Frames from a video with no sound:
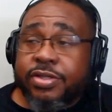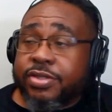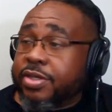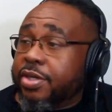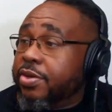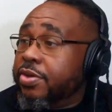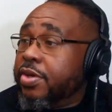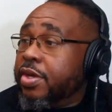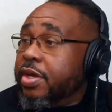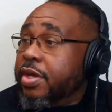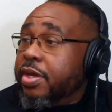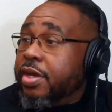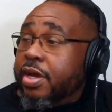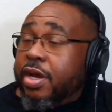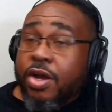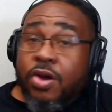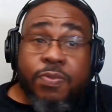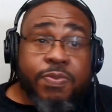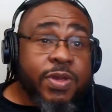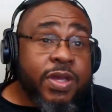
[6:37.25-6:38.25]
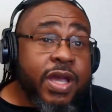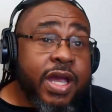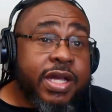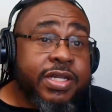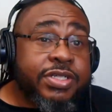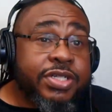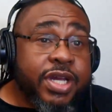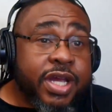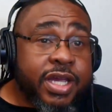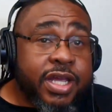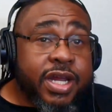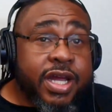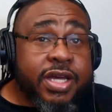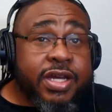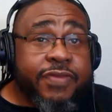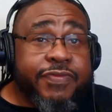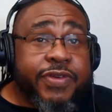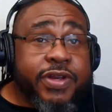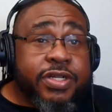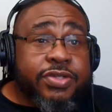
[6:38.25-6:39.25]
So I hope you guys check it out.
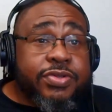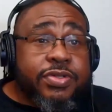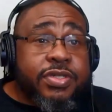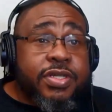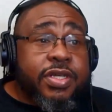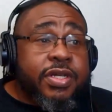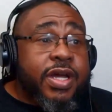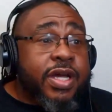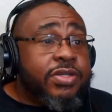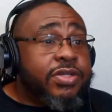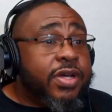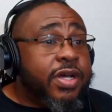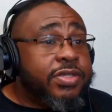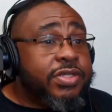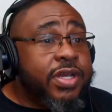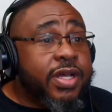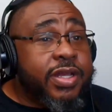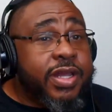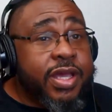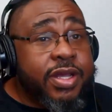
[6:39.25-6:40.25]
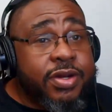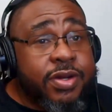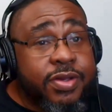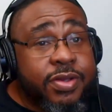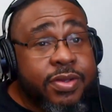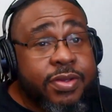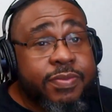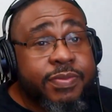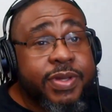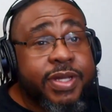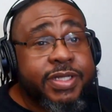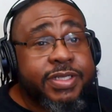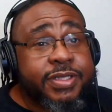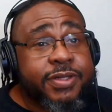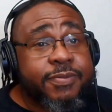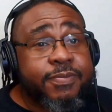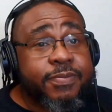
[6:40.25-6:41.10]
If you're interested, I'll talk to y'all later. Peace.